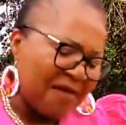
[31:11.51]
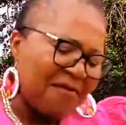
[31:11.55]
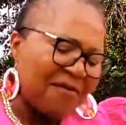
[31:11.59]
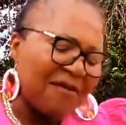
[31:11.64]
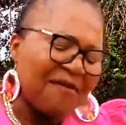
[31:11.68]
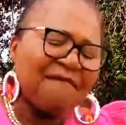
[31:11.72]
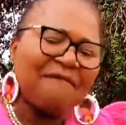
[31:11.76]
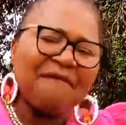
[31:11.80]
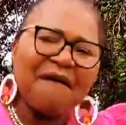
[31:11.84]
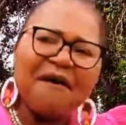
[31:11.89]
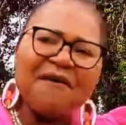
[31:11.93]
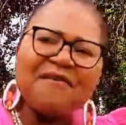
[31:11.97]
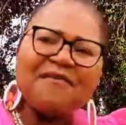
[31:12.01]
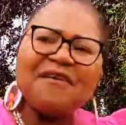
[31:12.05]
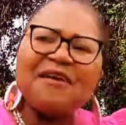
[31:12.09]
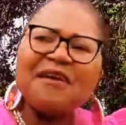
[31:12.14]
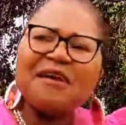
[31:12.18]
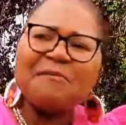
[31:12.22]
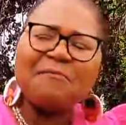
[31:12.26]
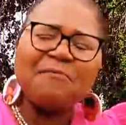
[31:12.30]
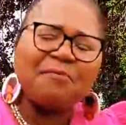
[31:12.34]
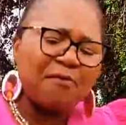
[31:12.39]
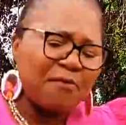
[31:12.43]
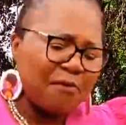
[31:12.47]
We are
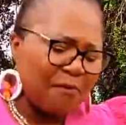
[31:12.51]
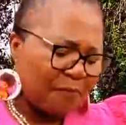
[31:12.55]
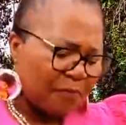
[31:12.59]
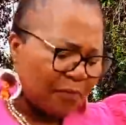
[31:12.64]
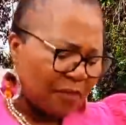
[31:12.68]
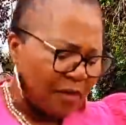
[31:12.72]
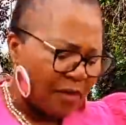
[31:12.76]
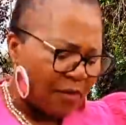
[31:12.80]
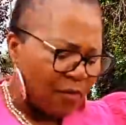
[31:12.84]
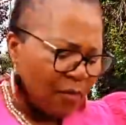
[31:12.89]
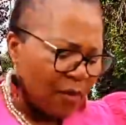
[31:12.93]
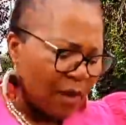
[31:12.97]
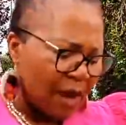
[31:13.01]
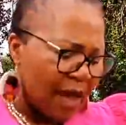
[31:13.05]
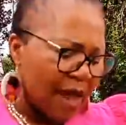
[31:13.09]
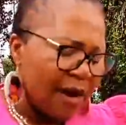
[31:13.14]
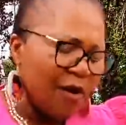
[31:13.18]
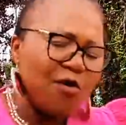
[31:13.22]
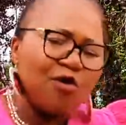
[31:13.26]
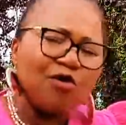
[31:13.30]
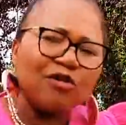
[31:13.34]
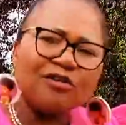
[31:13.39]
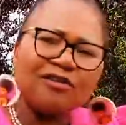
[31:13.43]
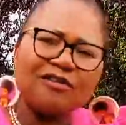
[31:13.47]
vulnerable. We are
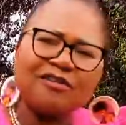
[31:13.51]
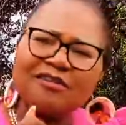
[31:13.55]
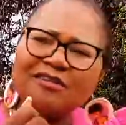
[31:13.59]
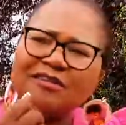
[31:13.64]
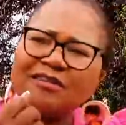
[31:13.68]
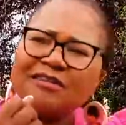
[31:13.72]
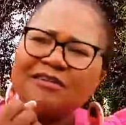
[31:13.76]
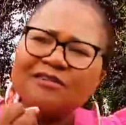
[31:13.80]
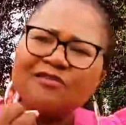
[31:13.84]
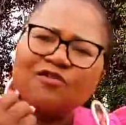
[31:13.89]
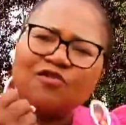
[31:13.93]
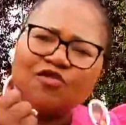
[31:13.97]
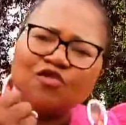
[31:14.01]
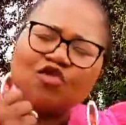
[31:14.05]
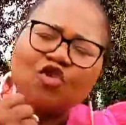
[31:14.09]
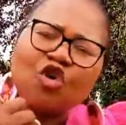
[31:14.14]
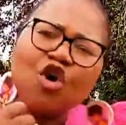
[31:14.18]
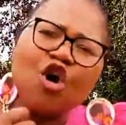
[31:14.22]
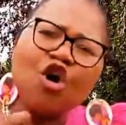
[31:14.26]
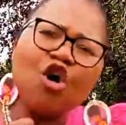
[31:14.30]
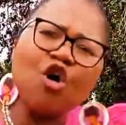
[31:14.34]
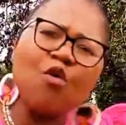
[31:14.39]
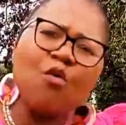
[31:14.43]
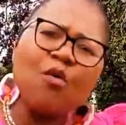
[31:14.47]
not
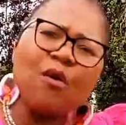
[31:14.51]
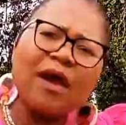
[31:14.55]
strong.